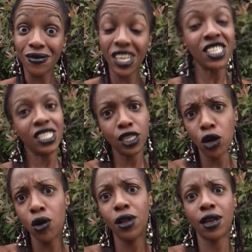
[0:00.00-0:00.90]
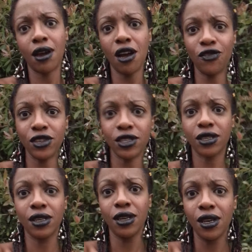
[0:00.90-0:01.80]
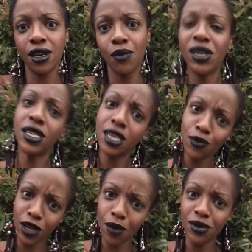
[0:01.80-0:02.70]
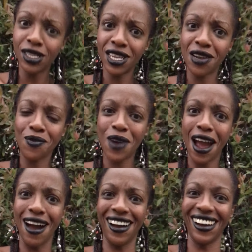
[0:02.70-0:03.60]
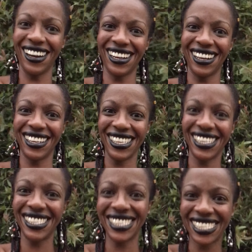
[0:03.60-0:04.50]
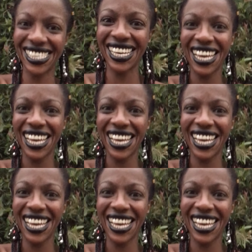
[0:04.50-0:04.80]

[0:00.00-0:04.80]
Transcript: Because he did a whole lot of offense because here we come on the second round.